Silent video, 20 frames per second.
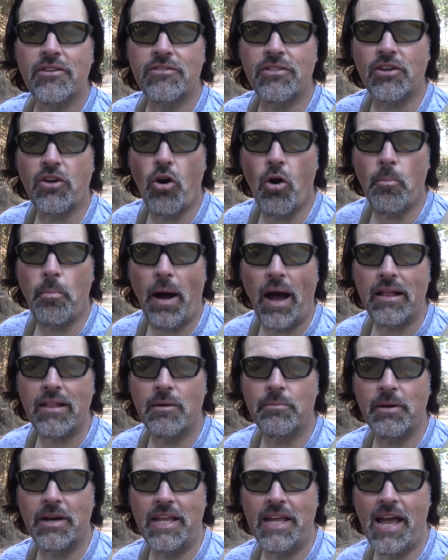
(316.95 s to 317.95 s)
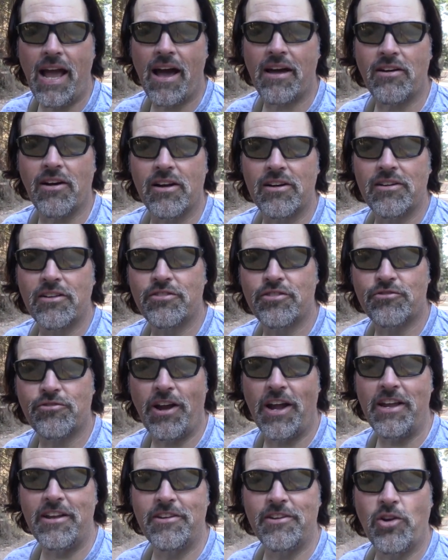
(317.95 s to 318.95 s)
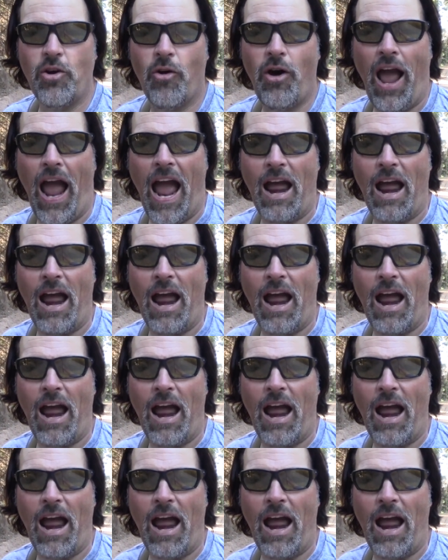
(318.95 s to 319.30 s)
or the co-pilot, but he had on the straight, you know,